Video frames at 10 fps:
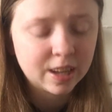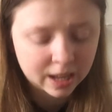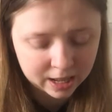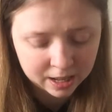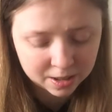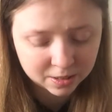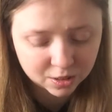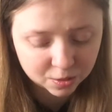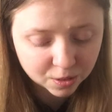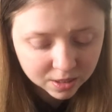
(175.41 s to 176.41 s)
Uh,
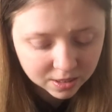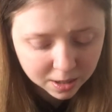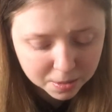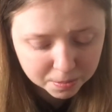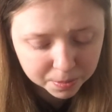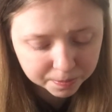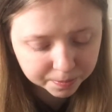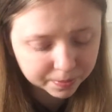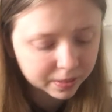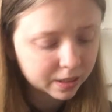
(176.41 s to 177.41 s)
so first up,
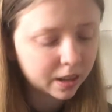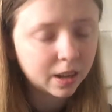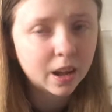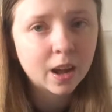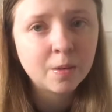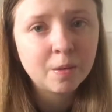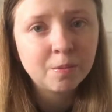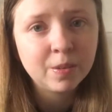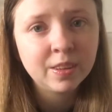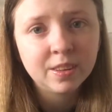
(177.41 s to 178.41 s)
I
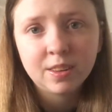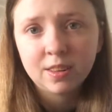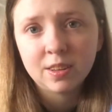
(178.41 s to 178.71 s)
went with